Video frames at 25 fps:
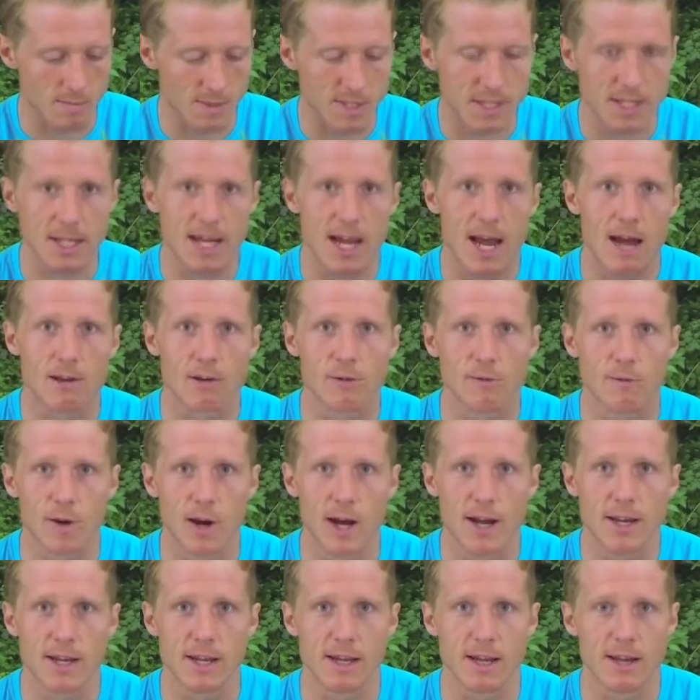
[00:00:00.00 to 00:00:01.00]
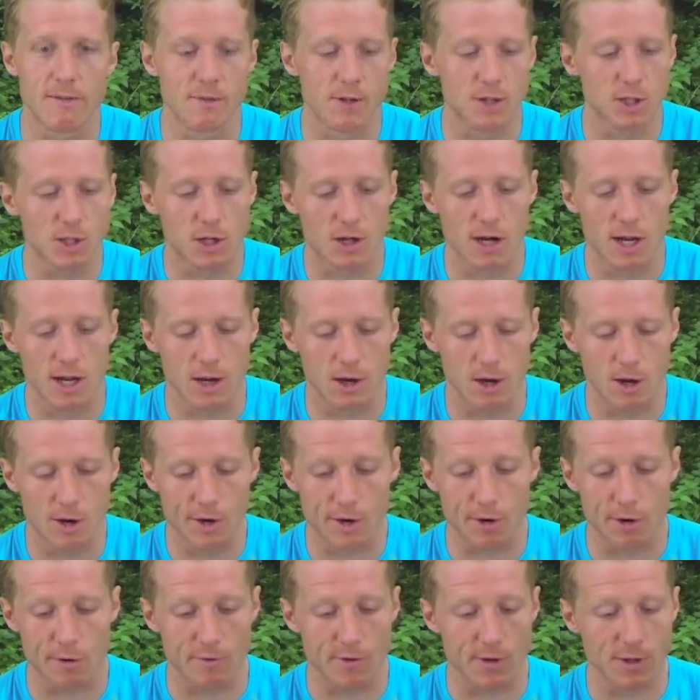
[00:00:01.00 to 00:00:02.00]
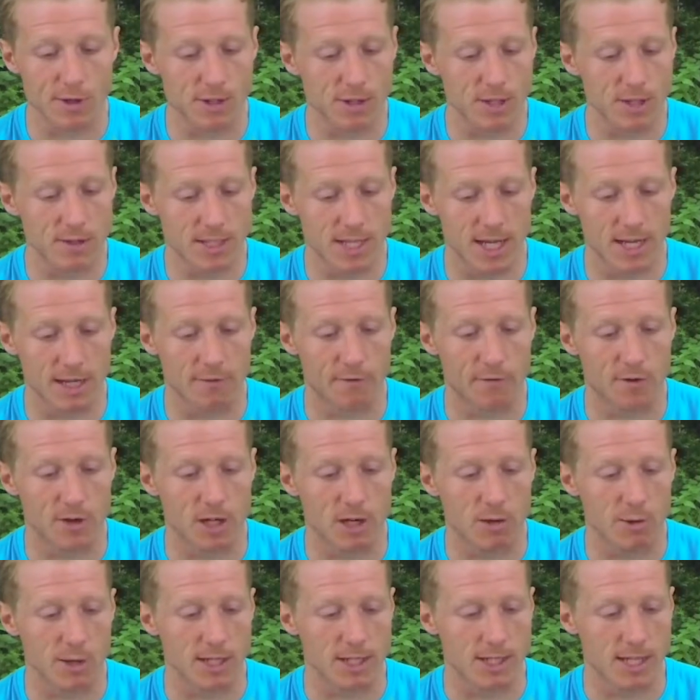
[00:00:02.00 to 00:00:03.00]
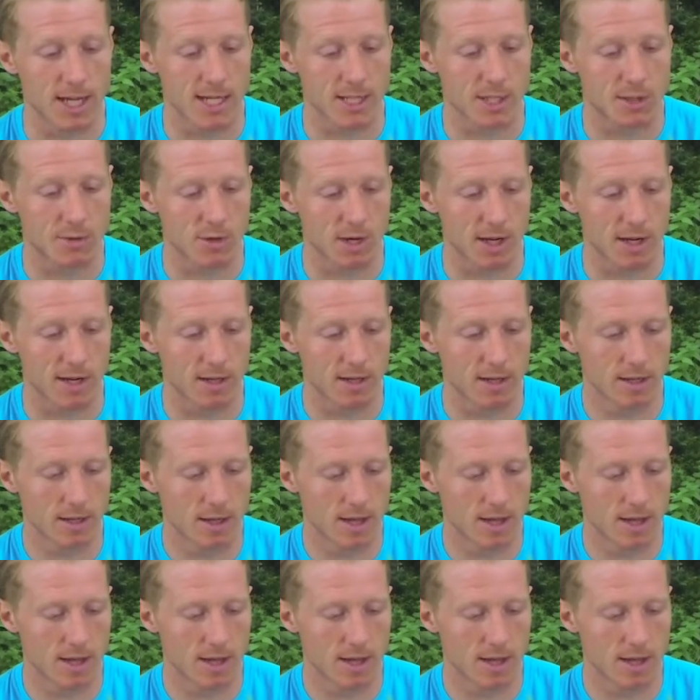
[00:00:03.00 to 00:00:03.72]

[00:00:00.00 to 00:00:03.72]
See how you find it if you try it on, or if you take it for a quick test run.